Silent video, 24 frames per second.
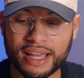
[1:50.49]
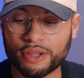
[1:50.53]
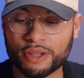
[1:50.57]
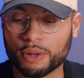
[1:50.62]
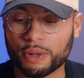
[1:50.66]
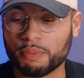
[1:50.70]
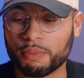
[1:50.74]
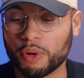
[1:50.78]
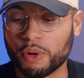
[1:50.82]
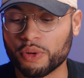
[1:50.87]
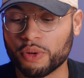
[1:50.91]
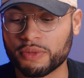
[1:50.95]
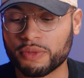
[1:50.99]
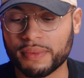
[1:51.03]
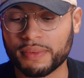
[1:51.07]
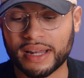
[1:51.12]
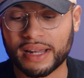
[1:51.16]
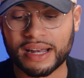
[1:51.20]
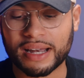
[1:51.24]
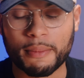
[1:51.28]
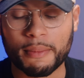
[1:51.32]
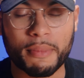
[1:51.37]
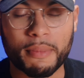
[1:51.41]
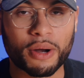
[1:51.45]
And they're both made
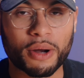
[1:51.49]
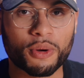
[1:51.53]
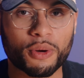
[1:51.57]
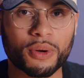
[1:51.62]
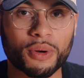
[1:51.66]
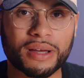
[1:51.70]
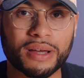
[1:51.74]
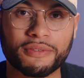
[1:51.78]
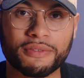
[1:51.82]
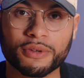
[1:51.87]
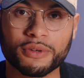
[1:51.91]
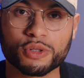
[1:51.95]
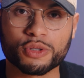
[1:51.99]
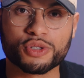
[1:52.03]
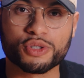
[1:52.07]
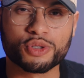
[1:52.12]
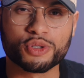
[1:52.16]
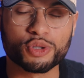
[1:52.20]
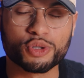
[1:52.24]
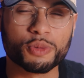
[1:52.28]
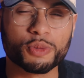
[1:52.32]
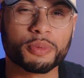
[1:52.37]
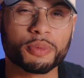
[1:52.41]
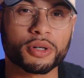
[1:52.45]
out of metal. It feels
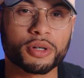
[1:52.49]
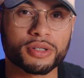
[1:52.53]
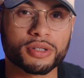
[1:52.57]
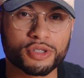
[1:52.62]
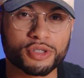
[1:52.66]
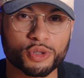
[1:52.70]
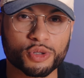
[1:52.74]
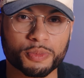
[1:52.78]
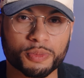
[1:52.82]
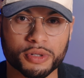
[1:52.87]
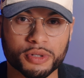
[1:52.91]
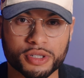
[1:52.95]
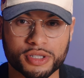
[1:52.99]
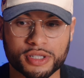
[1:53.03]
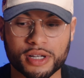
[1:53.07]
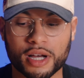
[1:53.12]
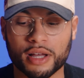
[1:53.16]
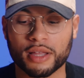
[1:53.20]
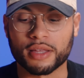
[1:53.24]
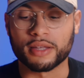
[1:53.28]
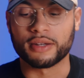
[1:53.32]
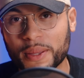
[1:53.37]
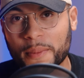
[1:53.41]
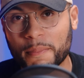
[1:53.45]
super, super
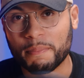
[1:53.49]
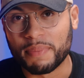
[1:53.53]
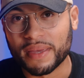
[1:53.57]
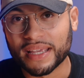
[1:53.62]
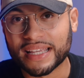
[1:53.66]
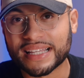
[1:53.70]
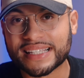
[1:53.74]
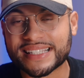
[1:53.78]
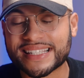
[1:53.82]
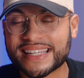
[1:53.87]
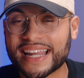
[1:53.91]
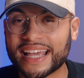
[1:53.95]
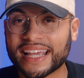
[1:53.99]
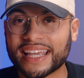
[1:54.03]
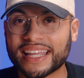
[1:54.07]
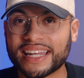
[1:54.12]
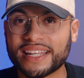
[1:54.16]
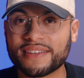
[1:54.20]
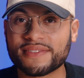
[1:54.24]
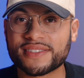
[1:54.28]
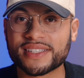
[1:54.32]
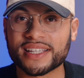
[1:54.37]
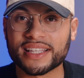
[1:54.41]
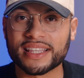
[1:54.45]
solid. The biggest
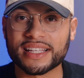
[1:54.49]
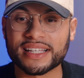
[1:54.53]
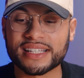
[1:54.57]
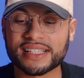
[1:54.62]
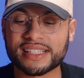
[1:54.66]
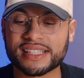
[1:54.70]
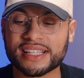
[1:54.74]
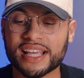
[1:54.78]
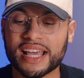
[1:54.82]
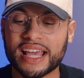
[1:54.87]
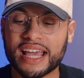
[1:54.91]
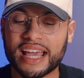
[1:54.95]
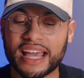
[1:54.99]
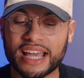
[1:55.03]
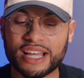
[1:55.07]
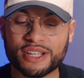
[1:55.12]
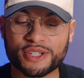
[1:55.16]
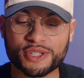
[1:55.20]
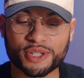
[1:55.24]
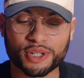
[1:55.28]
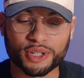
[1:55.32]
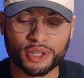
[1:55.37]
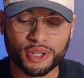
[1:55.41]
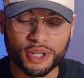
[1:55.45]
negatives to this
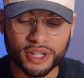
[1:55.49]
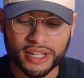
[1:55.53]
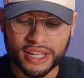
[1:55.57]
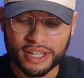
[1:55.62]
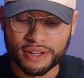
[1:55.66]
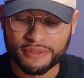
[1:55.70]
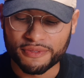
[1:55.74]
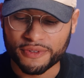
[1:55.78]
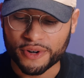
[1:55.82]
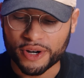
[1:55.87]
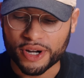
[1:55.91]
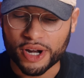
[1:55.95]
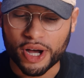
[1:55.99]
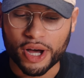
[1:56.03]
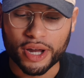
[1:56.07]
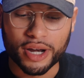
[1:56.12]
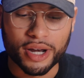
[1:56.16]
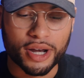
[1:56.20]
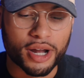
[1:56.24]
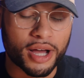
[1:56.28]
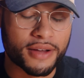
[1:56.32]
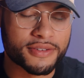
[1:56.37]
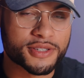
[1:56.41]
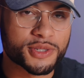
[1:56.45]
is you're looking for an on
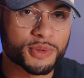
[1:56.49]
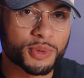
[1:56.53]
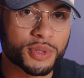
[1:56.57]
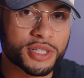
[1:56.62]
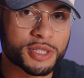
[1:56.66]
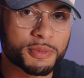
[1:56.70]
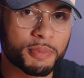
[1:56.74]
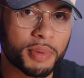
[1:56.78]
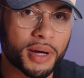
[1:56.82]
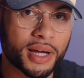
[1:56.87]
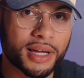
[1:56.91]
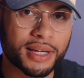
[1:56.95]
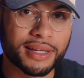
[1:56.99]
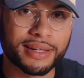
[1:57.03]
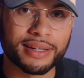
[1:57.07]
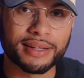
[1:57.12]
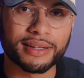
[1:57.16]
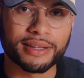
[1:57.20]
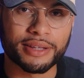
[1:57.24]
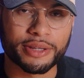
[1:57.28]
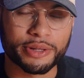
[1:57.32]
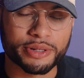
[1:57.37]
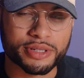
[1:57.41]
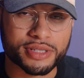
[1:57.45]
and off switch
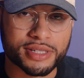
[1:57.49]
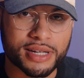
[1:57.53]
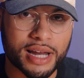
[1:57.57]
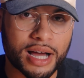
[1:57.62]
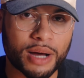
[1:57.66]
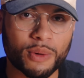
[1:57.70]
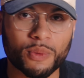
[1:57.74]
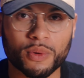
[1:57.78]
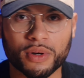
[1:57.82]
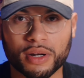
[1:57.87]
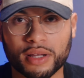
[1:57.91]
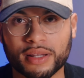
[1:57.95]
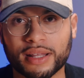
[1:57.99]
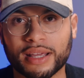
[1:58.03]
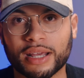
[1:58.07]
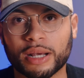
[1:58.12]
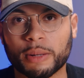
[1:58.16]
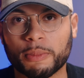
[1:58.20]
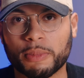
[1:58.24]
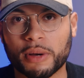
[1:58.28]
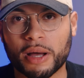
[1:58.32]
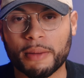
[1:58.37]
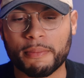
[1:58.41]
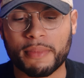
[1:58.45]
button. There's not one on the
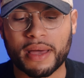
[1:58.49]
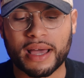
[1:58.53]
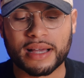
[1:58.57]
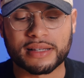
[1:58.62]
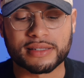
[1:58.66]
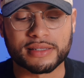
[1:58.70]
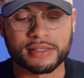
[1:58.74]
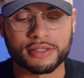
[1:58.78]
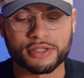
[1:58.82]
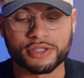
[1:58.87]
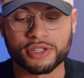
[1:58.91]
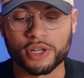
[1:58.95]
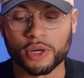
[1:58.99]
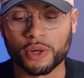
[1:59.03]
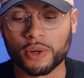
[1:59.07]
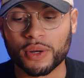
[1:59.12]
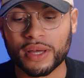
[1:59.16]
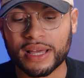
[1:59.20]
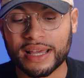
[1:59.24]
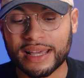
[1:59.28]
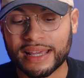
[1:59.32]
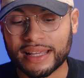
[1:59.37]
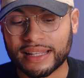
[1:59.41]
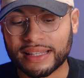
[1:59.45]
AirPod Maxes. So
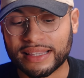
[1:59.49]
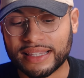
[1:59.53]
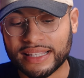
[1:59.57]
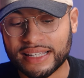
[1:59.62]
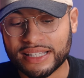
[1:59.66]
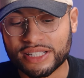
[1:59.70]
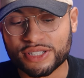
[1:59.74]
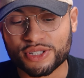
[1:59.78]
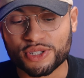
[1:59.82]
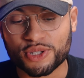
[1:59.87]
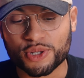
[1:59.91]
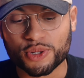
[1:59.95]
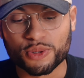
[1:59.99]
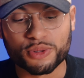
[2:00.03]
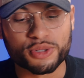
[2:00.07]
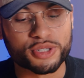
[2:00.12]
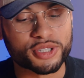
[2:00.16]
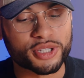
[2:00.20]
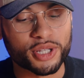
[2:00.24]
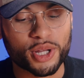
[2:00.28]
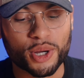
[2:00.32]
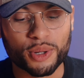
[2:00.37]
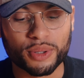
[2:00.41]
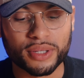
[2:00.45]
these do
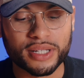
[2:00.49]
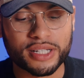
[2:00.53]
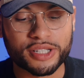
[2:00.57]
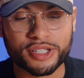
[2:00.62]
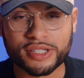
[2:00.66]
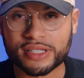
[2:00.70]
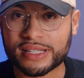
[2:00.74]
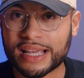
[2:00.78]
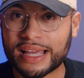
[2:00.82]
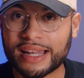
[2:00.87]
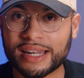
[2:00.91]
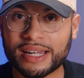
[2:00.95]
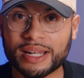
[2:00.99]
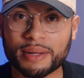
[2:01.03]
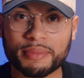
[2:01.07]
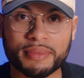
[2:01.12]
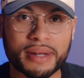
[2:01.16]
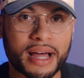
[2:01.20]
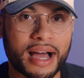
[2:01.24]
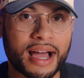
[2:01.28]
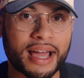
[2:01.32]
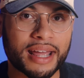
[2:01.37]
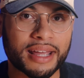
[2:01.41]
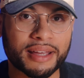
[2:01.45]
slowly just end up
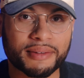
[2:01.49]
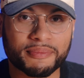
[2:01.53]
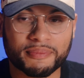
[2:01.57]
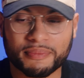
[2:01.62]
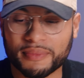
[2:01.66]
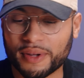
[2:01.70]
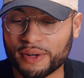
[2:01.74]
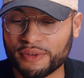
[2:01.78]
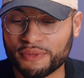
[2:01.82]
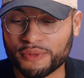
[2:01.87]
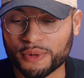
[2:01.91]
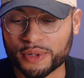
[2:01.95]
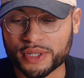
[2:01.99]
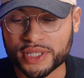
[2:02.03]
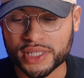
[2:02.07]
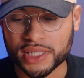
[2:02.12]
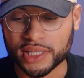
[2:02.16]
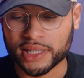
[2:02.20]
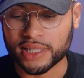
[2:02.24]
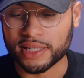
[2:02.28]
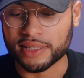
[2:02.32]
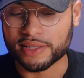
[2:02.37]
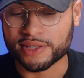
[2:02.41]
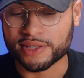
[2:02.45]
dying, unfortunately.